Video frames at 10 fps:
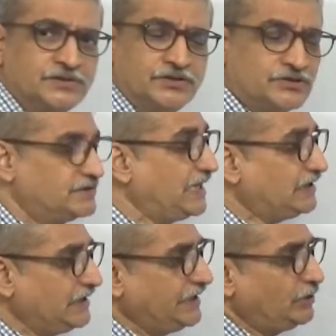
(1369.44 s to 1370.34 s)
So that
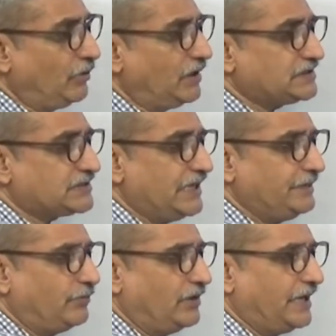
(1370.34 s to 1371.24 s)
will lead to what? Slight
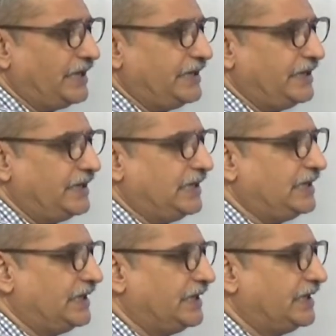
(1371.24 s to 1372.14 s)
polarity,
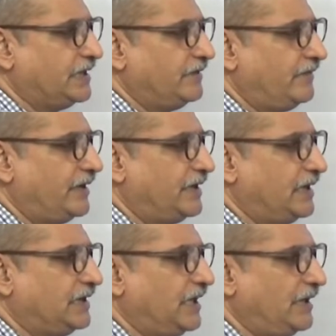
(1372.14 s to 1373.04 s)
delta negative and
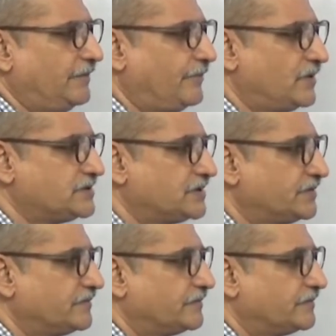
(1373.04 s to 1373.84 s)
delta positive.